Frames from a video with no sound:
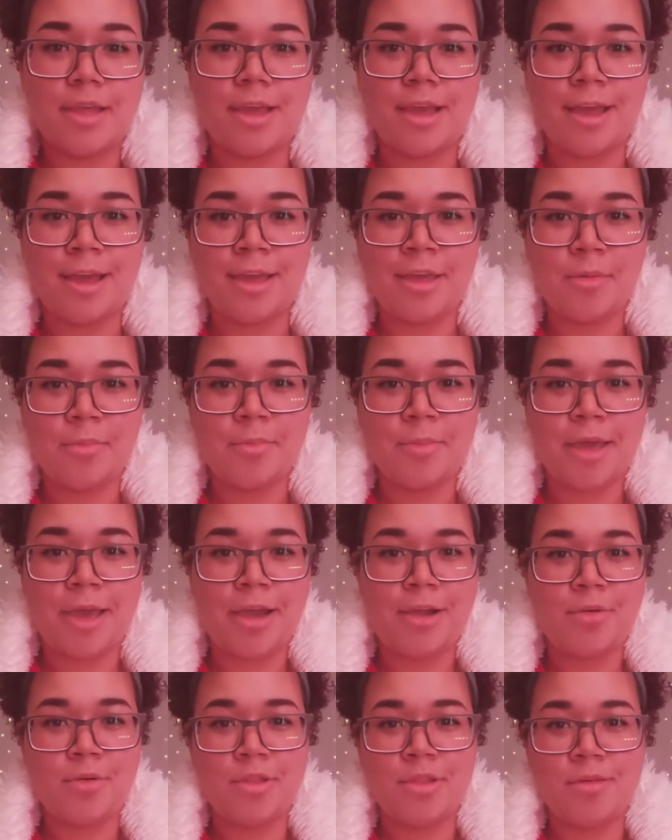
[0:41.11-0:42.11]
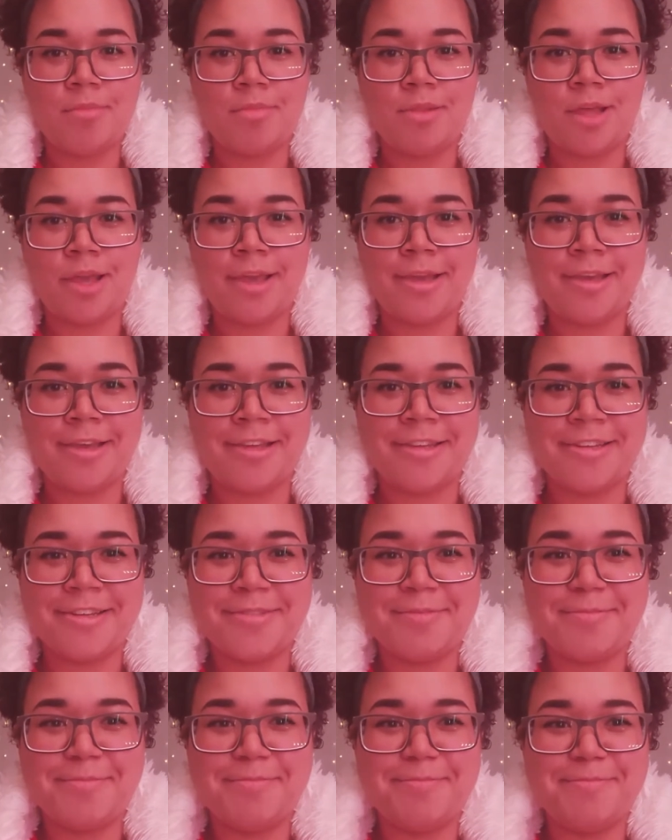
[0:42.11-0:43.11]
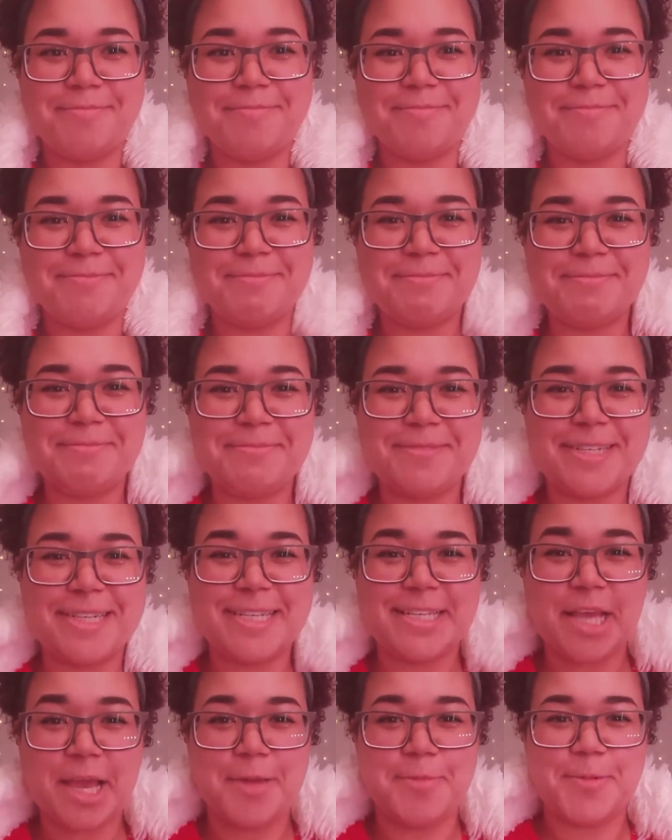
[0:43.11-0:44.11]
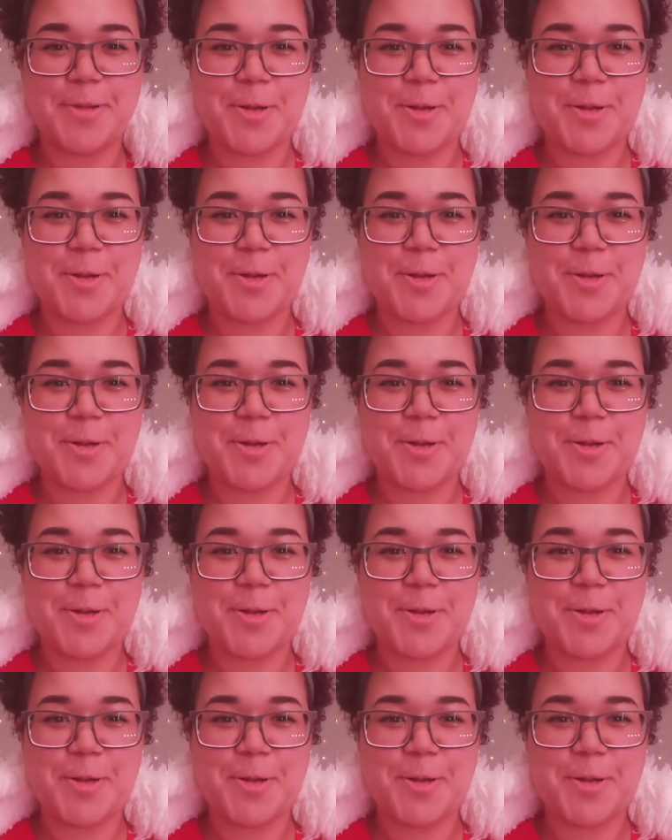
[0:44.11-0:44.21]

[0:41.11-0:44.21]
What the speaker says: I am back with a blanket because I am